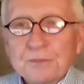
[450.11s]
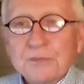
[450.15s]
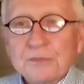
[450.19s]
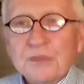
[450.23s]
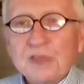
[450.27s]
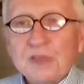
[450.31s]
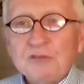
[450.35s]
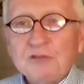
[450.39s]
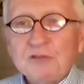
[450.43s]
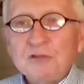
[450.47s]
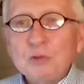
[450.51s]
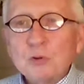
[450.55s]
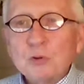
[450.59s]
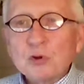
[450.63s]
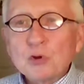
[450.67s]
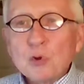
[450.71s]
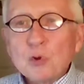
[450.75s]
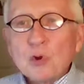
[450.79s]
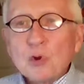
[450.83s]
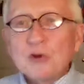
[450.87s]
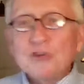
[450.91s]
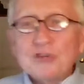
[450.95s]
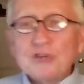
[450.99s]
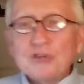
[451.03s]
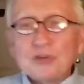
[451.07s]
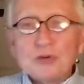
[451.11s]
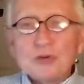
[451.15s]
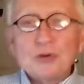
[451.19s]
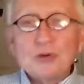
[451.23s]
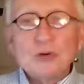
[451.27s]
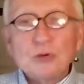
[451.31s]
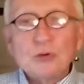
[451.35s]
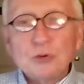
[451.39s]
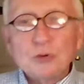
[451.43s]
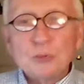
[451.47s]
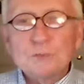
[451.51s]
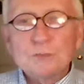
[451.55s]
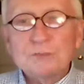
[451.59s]
if you were going
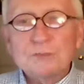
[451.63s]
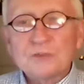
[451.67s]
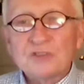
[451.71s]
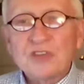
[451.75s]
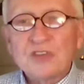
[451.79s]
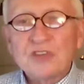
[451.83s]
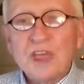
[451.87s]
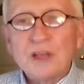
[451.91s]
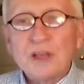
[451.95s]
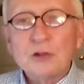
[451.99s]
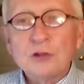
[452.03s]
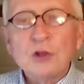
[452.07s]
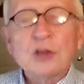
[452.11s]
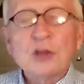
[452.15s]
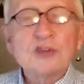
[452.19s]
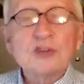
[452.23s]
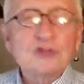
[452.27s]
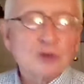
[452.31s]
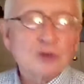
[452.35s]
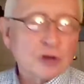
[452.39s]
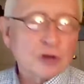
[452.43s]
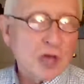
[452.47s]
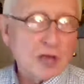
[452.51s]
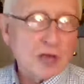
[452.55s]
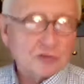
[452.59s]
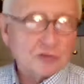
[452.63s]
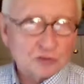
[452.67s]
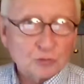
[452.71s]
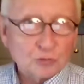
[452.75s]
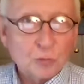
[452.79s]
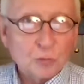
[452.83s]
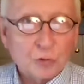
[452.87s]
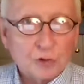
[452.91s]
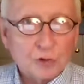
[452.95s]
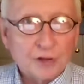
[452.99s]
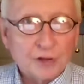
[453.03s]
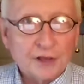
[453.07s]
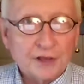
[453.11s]
to say, look at your
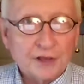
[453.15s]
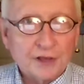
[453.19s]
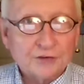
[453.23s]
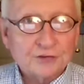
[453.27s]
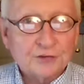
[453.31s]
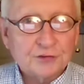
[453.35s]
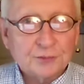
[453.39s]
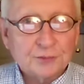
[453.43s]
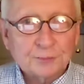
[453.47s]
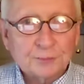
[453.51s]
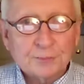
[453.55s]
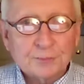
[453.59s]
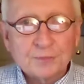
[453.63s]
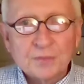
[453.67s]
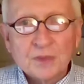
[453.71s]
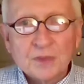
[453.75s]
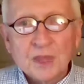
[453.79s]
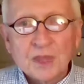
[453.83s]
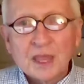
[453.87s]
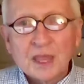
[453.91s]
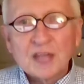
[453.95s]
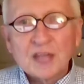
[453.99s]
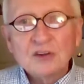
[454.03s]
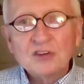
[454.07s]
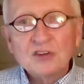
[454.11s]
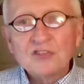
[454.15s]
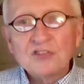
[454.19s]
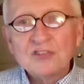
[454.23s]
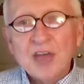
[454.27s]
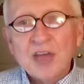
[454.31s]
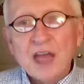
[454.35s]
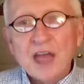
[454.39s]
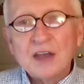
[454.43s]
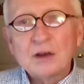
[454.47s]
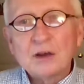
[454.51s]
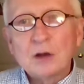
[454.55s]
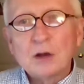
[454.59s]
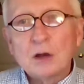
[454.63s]
customer list and
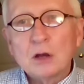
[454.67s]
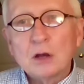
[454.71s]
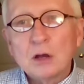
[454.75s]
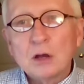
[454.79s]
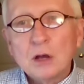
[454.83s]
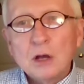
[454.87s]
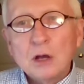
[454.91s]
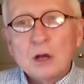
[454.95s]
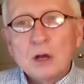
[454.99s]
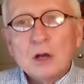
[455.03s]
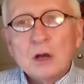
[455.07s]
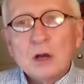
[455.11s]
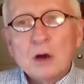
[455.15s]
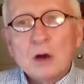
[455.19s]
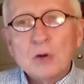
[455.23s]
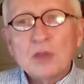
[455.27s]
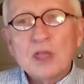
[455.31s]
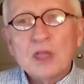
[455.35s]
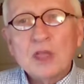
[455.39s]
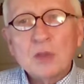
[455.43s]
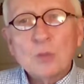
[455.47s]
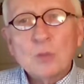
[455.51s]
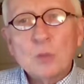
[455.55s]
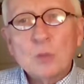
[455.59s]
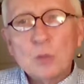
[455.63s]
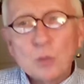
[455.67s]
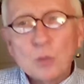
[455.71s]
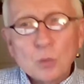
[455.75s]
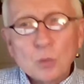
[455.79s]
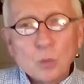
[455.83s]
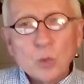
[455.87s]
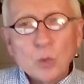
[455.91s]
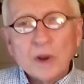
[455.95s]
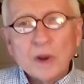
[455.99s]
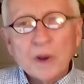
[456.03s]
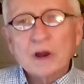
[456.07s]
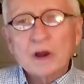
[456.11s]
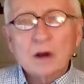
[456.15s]
decide, okay,
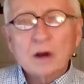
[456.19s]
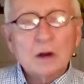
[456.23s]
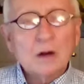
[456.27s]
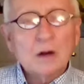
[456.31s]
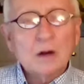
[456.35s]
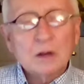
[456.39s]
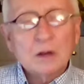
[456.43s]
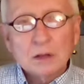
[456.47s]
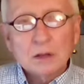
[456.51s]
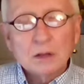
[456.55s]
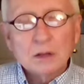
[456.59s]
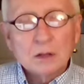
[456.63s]
where